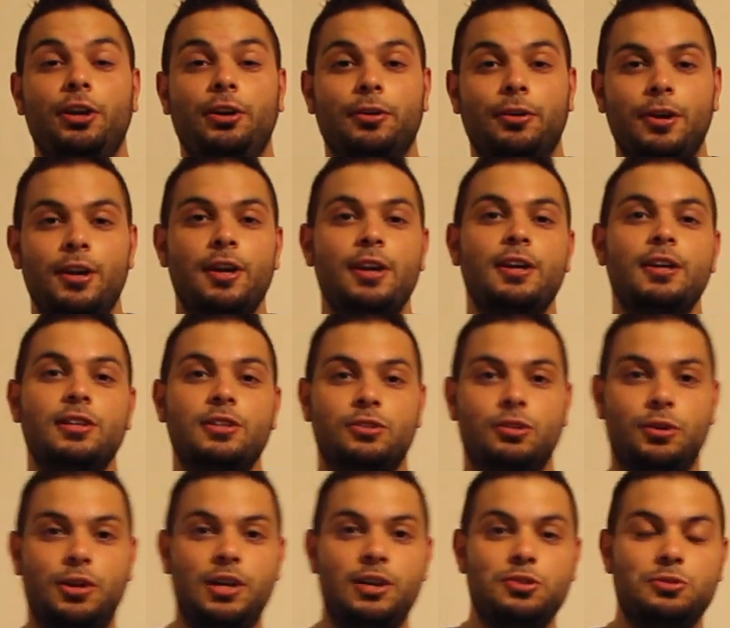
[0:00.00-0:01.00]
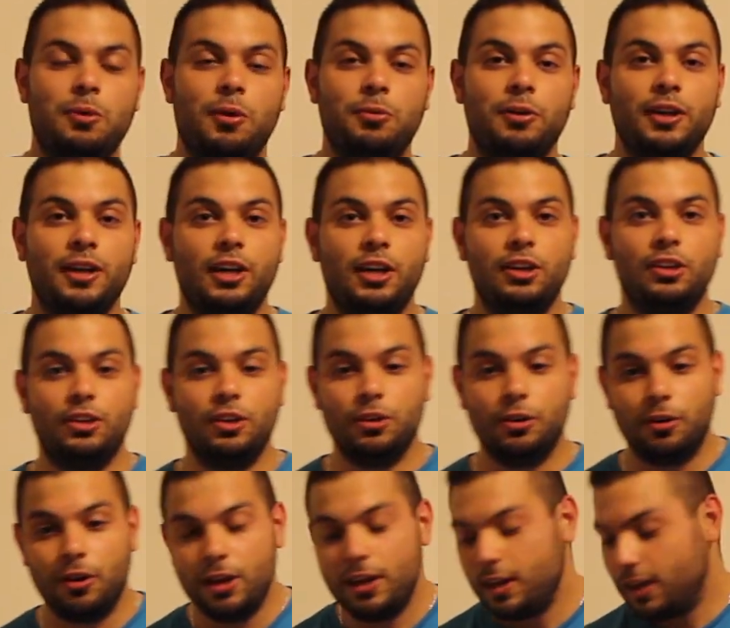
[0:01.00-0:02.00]
you. So here's what we're going to
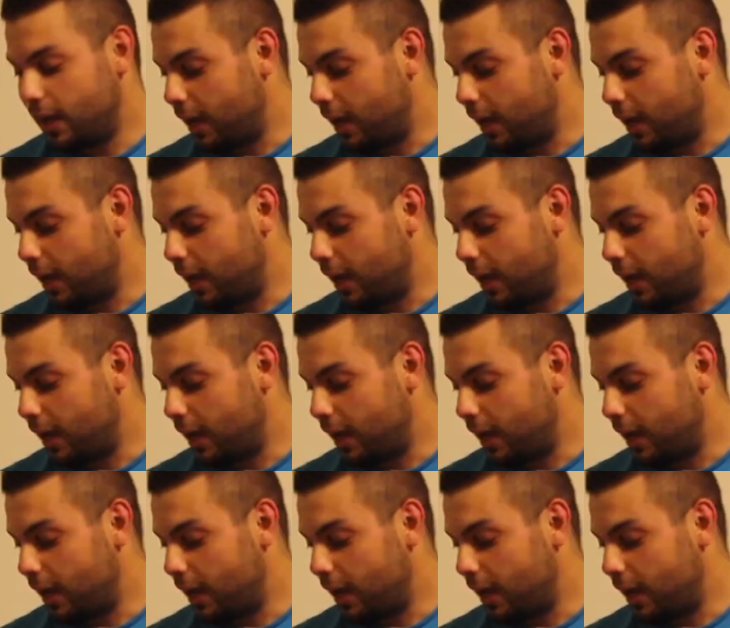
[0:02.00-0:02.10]
do.